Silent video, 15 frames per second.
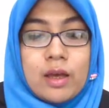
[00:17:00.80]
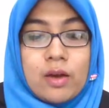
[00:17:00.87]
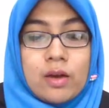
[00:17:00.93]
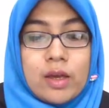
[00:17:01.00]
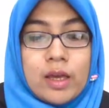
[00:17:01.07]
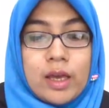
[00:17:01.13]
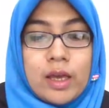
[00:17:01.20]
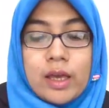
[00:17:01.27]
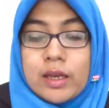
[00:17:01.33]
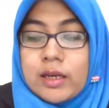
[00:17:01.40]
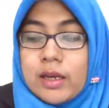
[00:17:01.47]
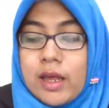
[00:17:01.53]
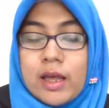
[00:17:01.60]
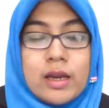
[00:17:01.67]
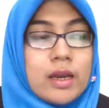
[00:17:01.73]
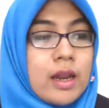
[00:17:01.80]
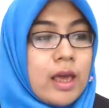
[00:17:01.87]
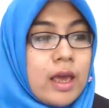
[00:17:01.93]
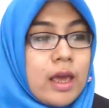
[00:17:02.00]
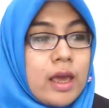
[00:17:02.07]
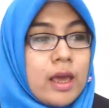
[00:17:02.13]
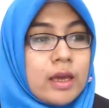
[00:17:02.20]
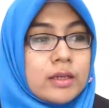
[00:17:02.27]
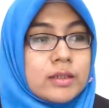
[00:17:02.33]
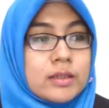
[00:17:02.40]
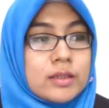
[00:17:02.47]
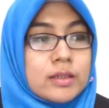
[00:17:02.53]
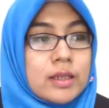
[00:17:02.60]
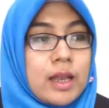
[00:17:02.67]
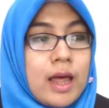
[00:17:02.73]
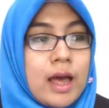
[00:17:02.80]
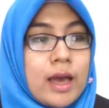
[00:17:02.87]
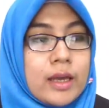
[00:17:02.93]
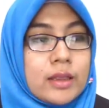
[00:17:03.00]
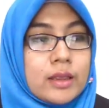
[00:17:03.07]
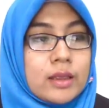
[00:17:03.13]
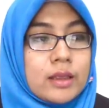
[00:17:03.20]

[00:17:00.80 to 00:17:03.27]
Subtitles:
Okay, and then next slide.